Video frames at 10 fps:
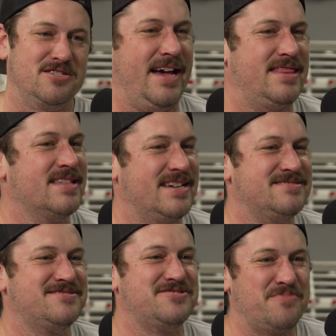I think
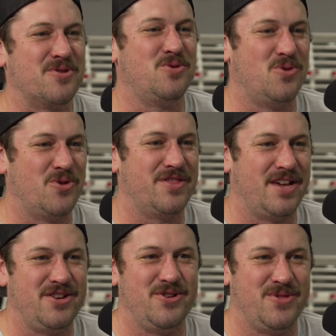that's super cool that
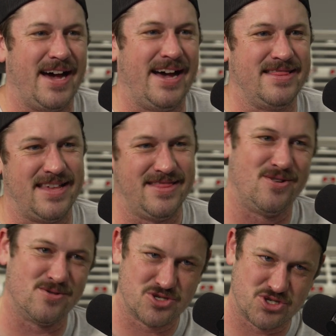they do that. And then
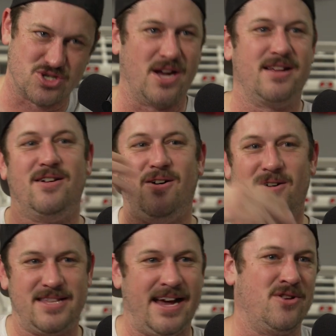they'll truck it
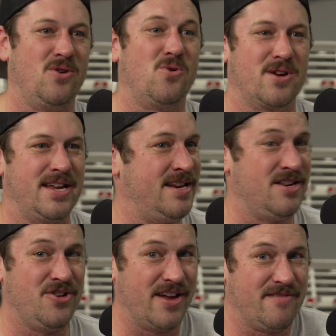all down to Oregon
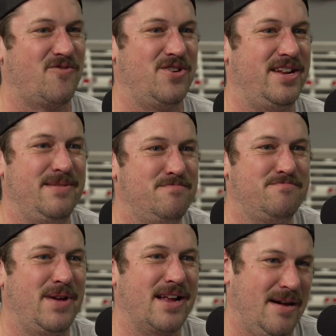and you get free
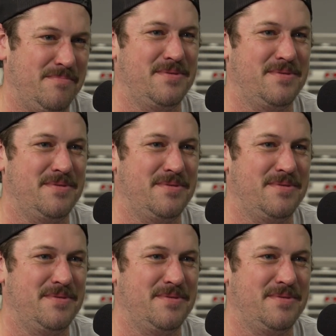pickup,